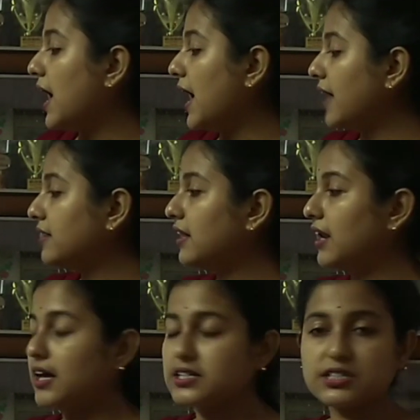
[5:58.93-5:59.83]
And the
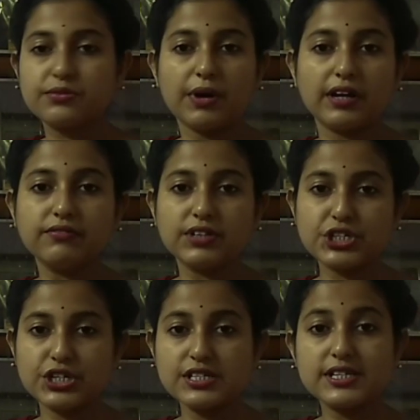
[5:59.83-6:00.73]
last one,
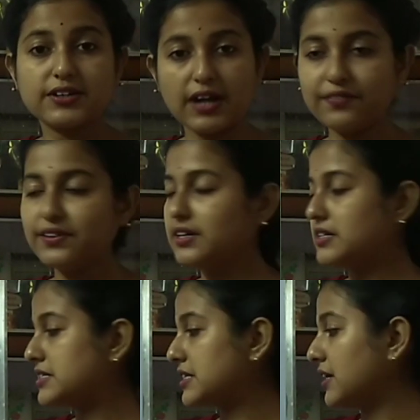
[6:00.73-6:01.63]
which is
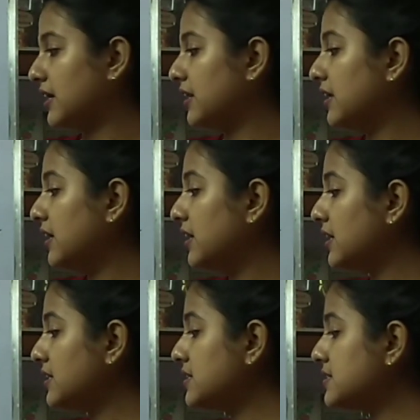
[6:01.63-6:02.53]
graphical scale,
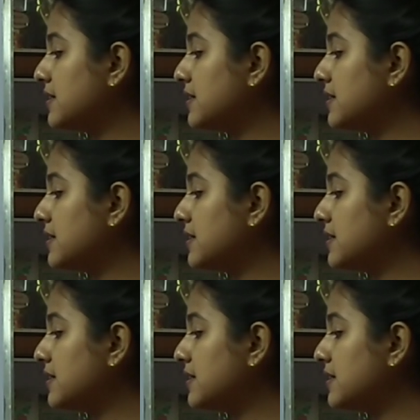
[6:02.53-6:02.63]
it is